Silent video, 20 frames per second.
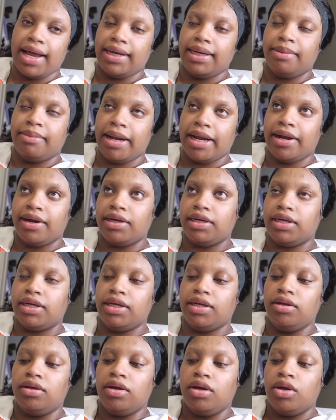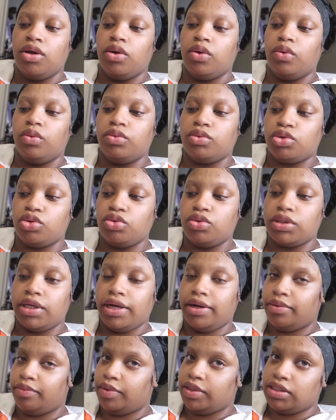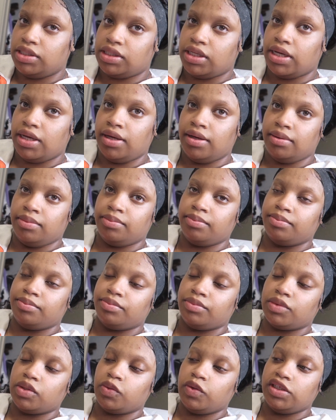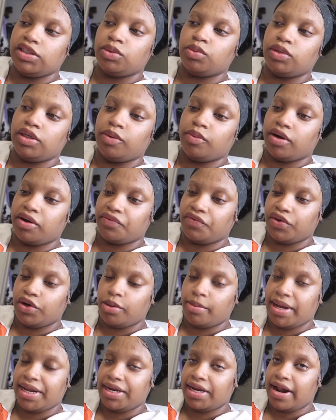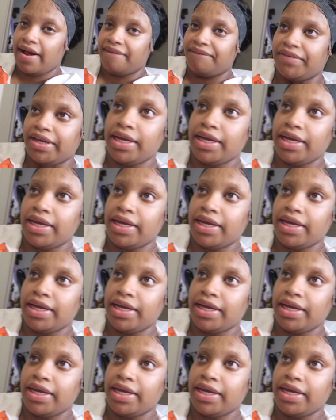I needed my hair done Tuesday or Wednesday. which wouldn't work for nobody that I